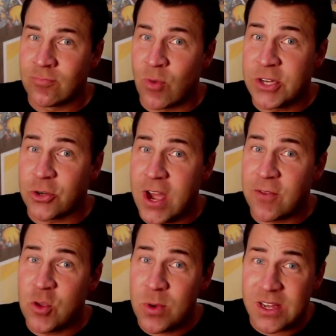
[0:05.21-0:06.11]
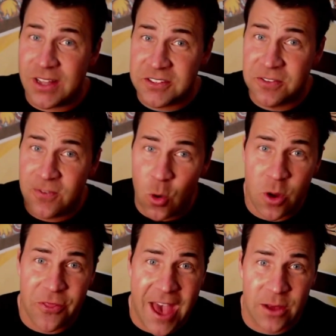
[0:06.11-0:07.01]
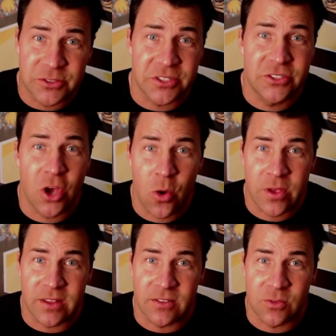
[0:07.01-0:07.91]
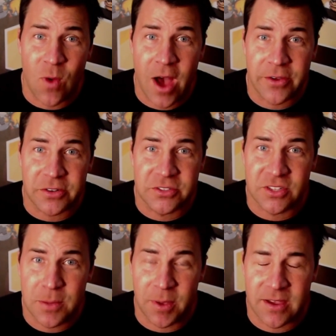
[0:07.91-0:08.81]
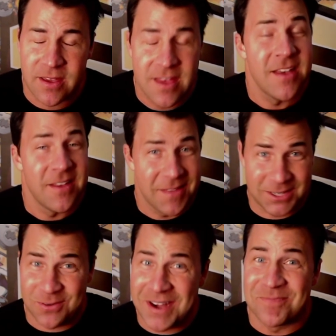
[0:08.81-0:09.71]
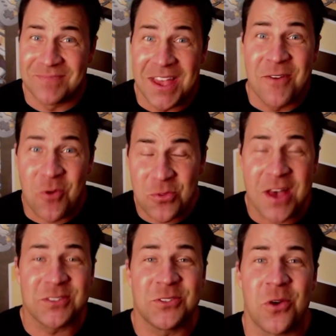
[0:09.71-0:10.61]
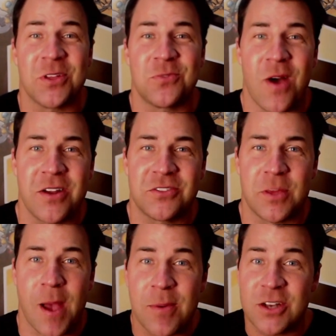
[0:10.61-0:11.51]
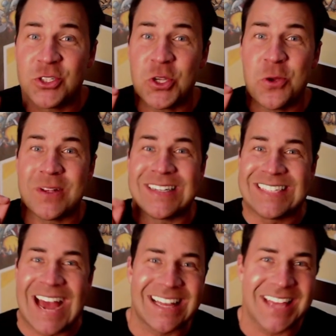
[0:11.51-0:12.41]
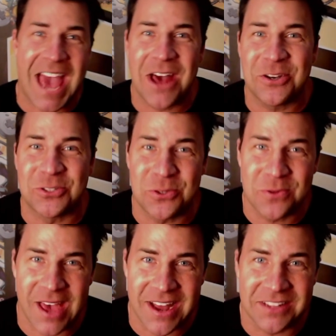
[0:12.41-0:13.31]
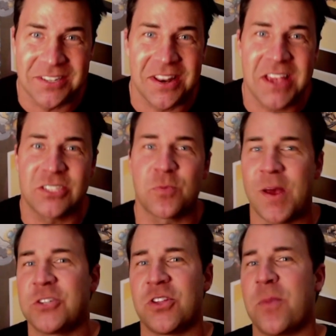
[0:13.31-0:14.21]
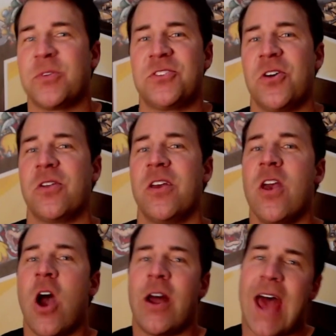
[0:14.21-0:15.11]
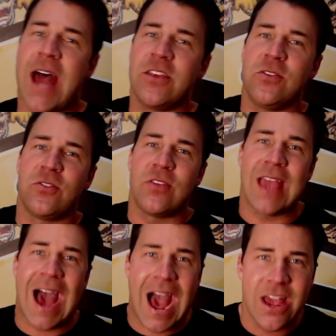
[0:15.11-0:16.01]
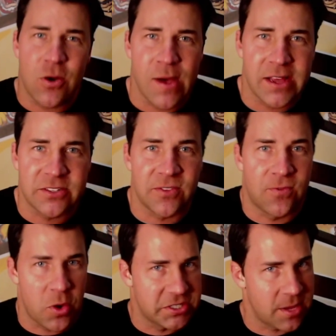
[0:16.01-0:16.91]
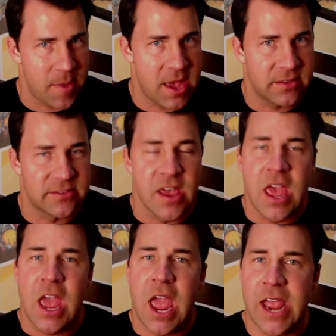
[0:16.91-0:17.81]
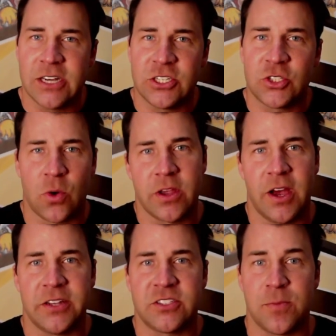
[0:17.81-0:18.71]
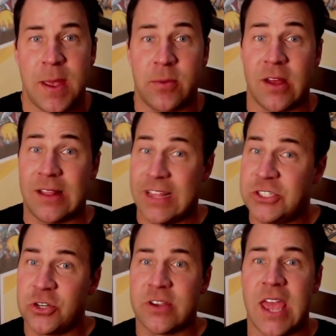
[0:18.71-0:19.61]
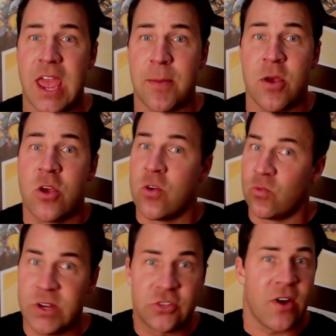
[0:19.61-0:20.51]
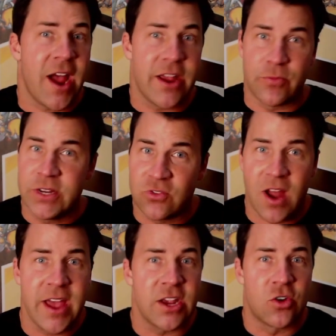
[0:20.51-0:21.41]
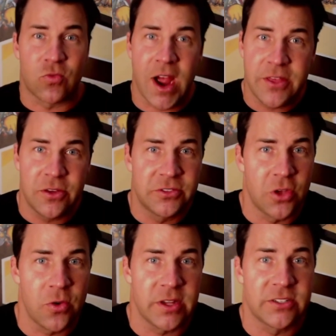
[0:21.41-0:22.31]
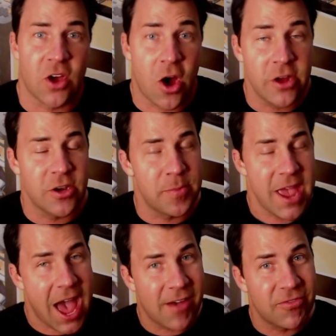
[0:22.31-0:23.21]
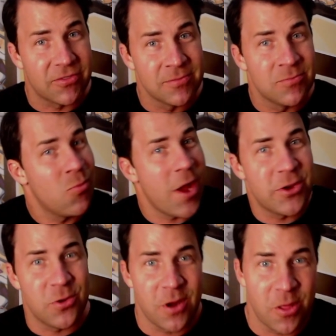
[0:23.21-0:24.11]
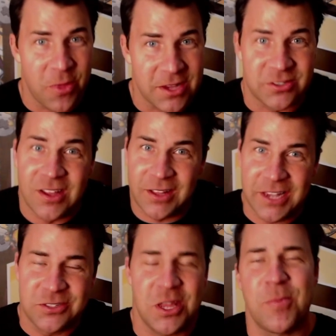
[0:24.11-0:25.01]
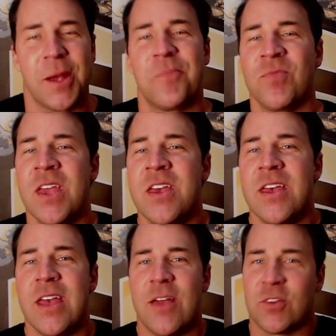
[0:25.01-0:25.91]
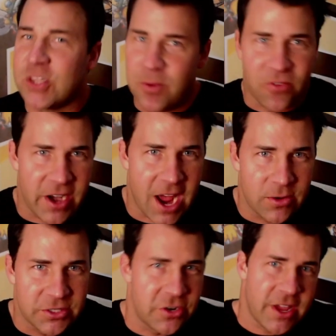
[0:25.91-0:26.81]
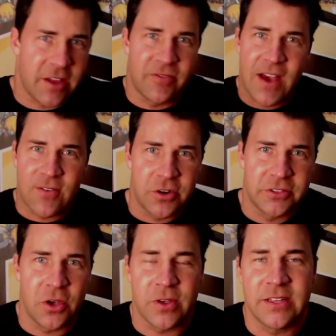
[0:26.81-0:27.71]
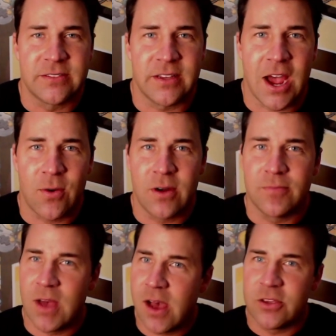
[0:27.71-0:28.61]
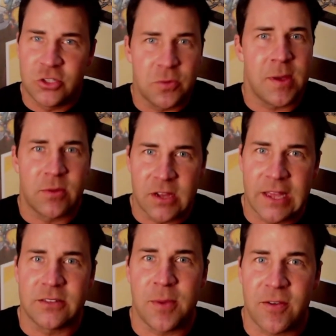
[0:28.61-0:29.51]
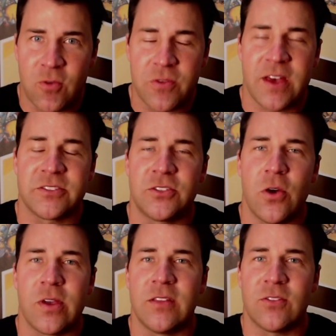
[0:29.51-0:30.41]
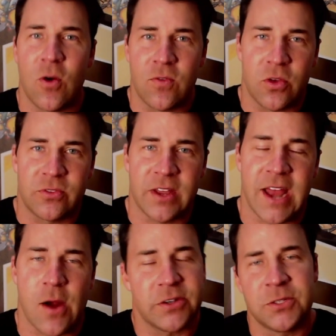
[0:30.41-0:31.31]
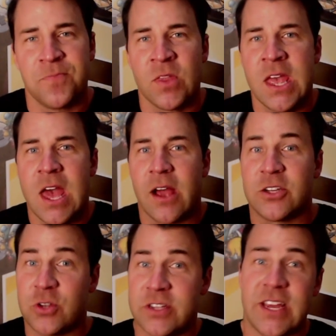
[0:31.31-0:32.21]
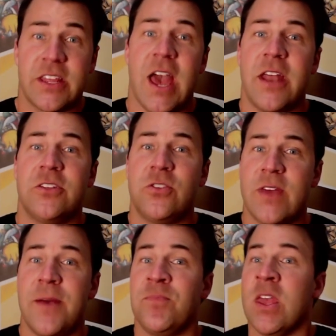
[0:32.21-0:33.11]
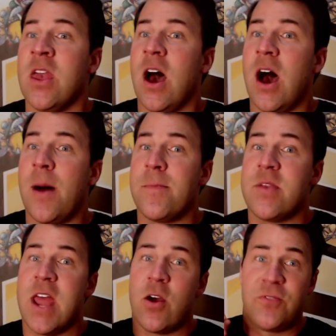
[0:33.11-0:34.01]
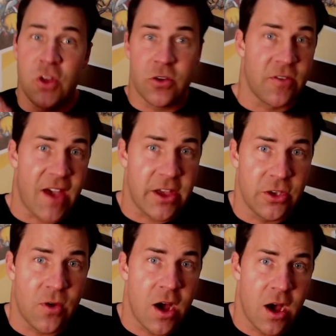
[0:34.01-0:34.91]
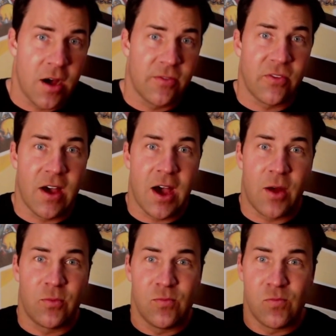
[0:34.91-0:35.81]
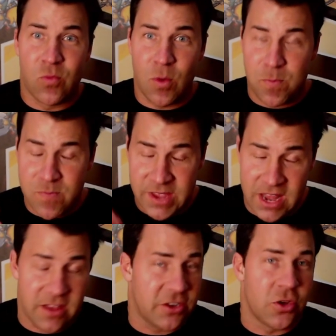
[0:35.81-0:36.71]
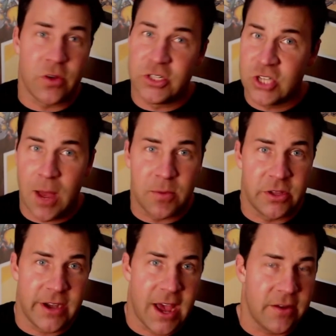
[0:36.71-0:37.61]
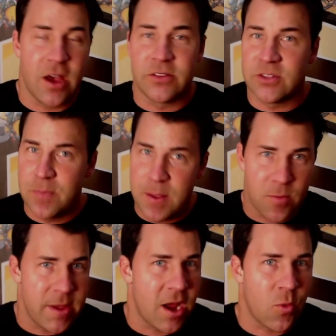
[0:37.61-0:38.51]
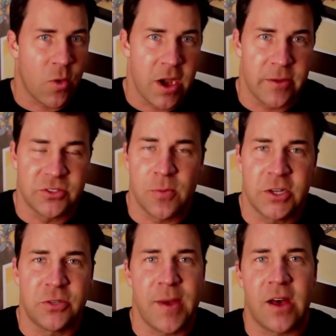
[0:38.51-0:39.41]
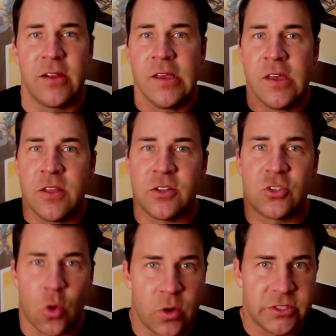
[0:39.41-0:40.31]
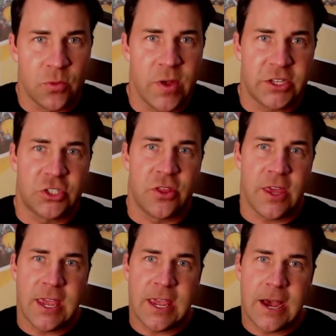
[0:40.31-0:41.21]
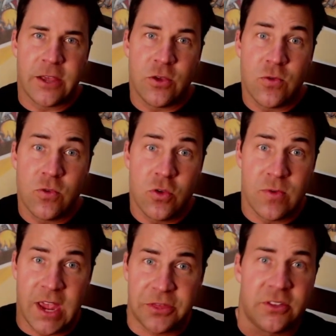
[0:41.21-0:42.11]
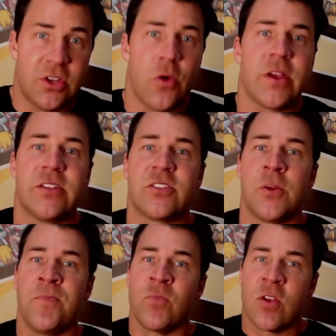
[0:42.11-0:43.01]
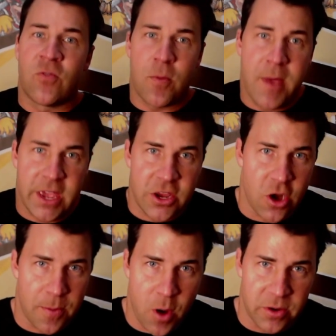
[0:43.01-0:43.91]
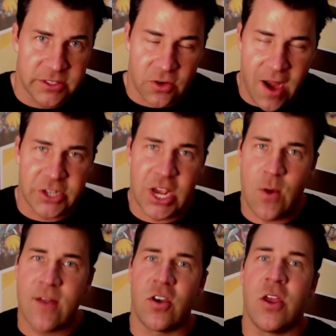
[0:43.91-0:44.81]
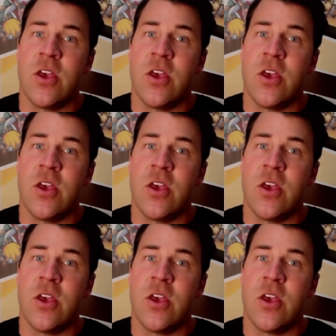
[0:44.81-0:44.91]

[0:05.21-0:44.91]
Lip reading: Raise your hand if you want to collect 4,000 tokens while you're sleeping. That's right, 4,000 tokens while you're sleeping. I'm going to show you exactly how to do that in today's special episode on how to use the iOS voice commands and shortcuts to be able to let your game retry and grind those tokens on your behalf while you're doing other things like sleeping. If you're sleeping for 8 hours and you're getting 500 tokens an hour, you should be able to get to about 4,000 tokens over those 8 hours. I'm going to show you exactly how to do that. Now, if you don't know the value of getting your token shop cleared out, now some people may not worry so much about the tours in which you get the tokens for making your opponents crash. However,